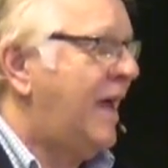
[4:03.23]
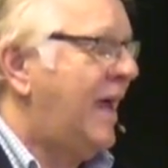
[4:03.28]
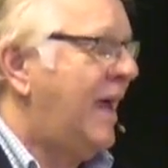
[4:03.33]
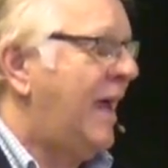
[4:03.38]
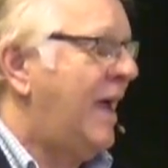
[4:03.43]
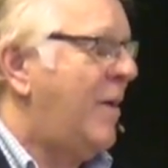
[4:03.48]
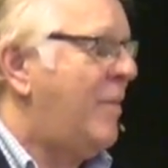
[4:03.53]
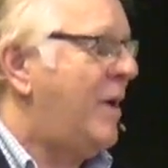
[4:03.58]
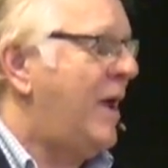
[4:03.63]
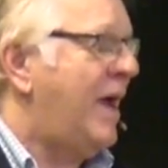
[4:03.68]

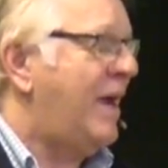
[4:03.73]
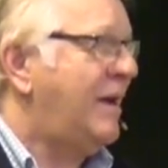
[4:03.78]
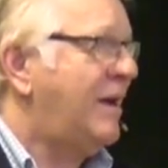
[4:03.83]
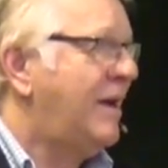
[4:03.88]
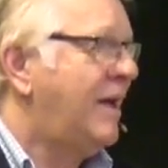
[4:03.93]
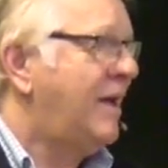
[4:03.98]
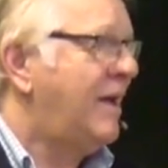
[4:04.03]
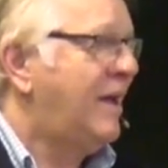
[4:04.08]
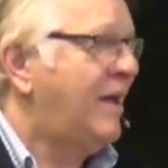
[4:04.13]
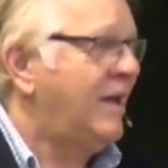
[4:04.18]
Amen. Amen.
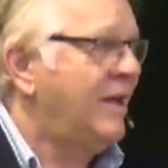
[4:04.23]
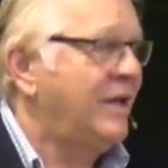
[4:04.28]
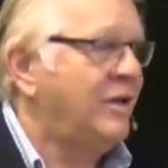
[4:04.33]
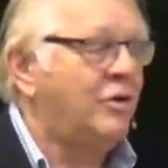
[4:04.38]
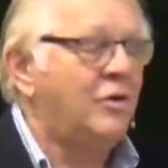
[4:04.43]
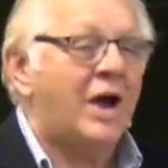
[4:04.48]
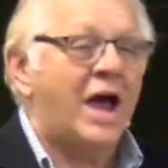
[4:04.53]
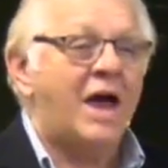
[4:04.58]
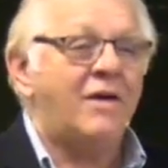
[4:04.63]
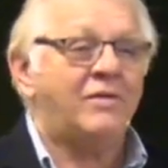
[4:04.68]

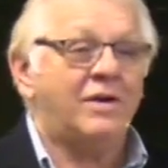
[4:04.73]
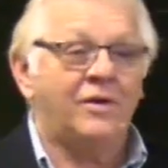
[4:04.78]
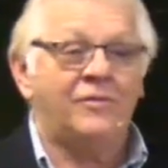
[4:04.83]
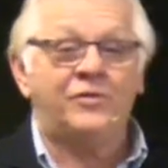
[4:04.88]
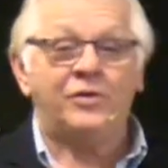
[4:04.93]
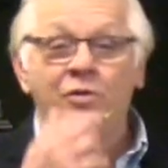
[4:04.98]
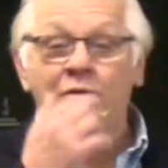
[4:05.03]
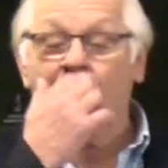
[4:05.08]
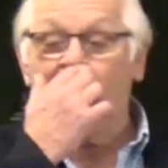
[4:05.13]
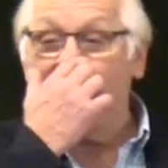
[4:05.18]
You have,
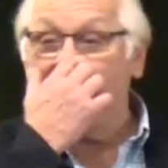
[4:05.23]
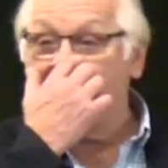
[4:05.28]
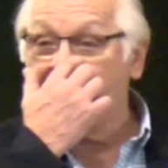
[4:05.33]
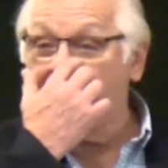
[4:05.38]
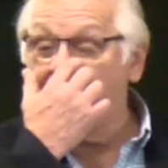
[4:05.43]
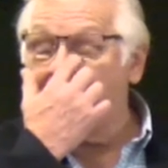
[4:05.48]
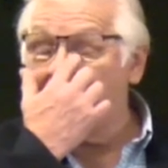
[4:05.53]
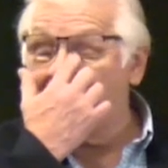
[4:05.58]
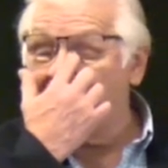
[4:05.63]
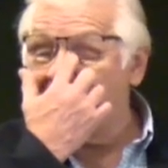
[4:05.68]
if
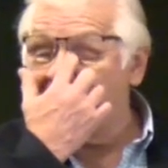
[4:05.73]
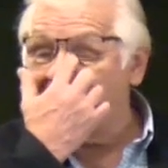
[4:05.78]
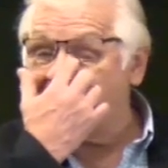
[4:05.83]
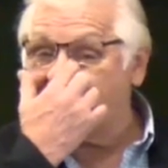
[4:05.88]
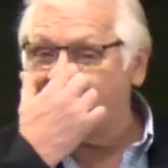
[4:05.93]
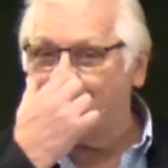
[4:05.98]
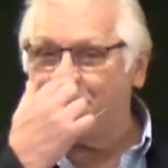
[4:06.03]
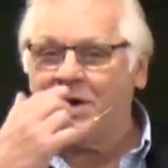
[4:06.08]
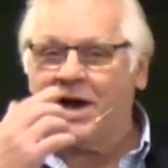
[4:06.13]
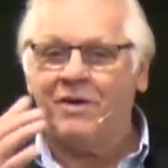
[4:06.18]
you
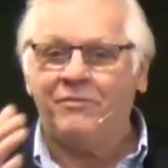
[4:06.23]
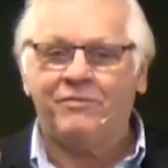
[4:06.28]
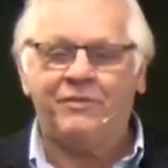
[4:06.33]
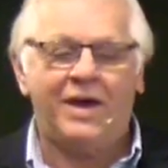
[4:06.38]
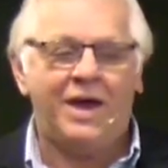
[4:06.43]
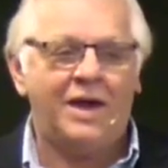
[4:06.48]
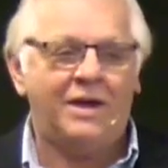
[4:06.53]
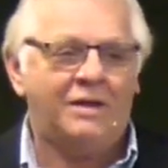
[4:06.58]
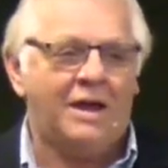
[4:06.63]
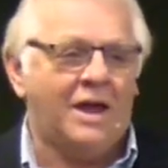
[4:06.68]
release it by
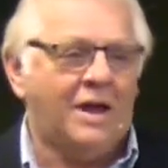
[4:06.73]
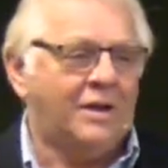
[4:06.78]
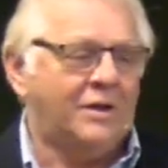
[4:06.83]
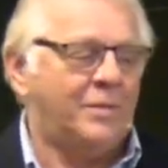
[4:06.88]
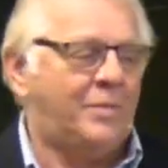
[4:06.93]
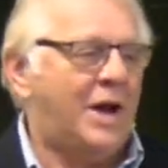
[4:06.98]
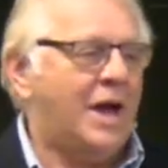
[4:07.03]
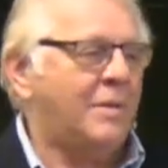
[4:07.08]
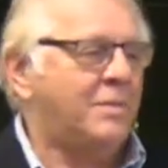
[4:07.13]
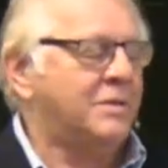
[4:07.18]
faith,
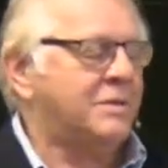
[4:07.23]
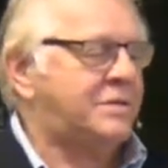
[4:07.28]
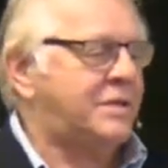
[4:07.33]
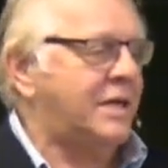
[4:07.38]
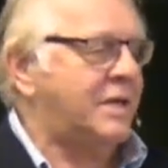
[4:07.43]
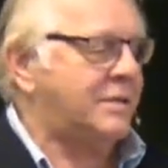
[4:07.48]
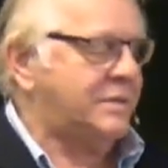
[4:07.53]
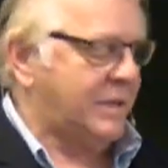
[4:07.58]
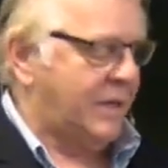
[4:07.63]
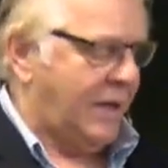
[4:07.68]
the Bible
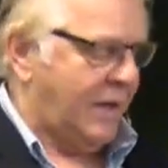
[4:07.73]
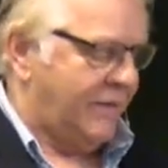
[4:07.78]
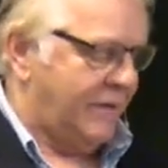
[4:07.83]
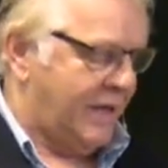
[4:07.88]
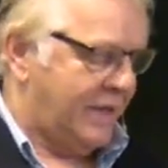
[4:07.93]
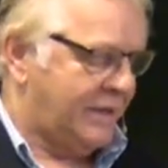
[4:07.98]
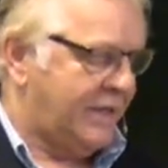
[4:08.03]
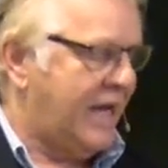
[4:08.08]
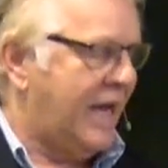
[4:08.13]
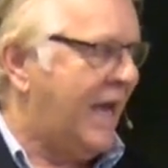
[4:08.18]
says
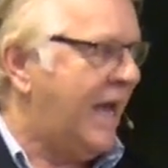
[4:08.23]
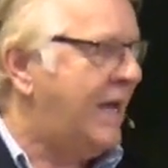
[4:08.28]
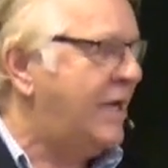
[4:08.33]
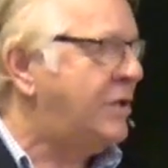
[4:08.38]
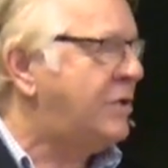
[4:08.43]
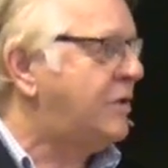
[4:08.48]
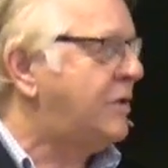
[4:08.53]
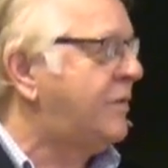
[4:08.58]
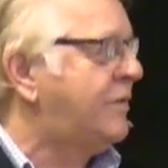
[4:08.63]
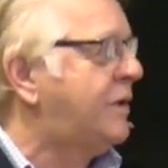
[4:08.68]
that the
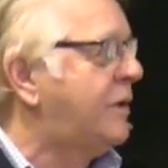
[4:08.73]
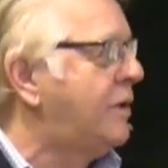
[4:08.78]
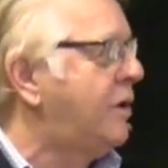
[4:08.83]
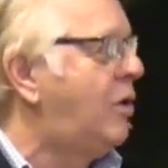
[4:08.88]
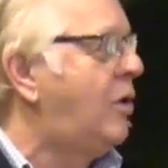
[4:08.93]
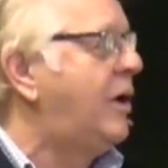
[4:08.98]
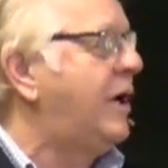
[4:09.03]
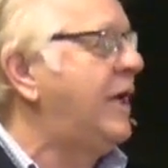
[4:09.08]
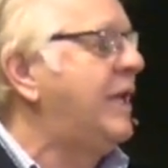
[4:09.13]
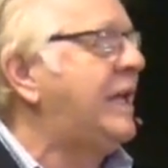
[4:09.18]
angel of the
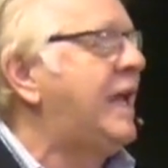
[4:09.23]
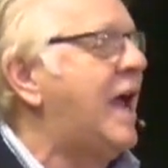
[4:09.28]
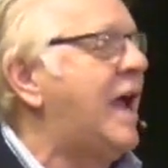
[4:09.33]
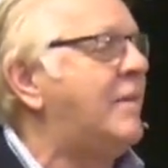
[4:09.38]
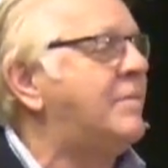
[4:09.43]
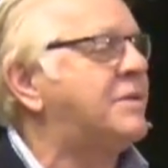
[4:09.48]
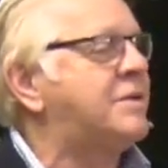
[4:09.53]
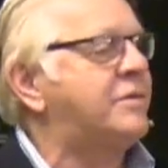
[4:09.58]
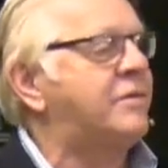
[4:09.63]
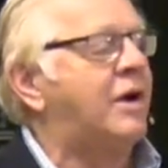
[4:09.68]
Lord
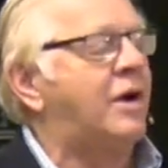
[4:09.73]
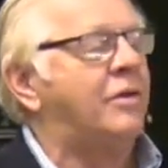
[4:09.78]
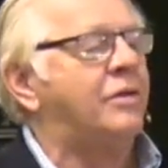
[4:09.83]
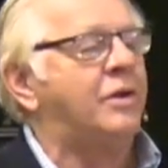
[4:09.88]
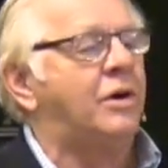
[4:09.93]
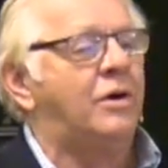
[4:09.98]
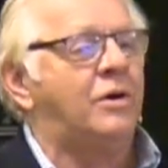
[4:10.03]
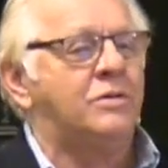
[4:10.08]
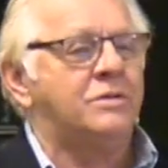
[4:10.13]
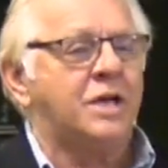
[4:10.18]
encamps around
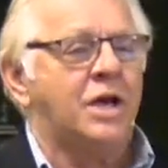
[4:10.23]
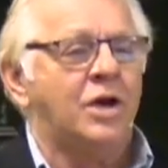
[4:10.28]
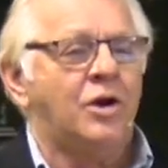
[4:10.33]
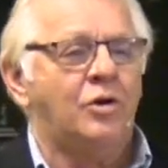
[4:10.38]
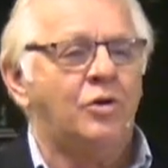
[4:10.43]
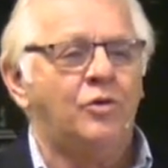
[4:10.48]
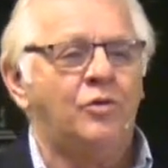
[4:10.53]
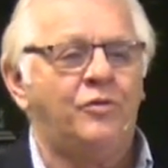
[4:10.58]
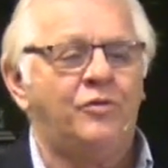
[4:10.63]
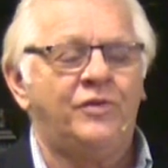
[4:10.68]
those
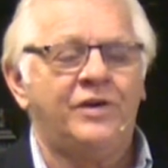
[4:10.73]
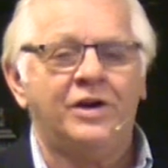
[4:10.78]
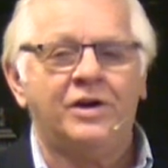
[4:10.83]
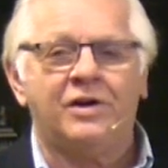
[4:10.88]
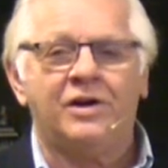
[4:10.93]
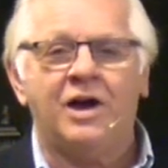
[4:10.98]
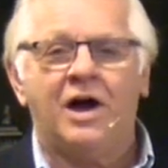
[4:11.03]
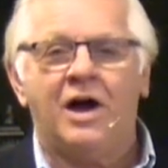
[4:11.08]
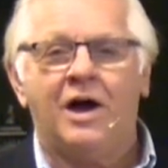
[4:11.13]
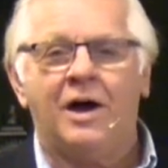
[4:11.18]
who fear
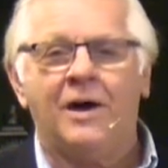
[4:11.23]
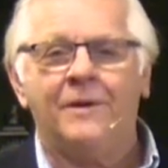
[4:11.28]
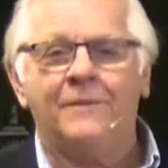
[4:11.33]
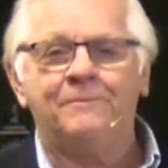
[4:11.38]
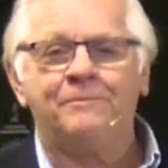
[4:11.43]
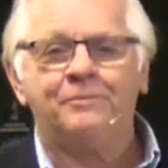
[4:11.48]
God.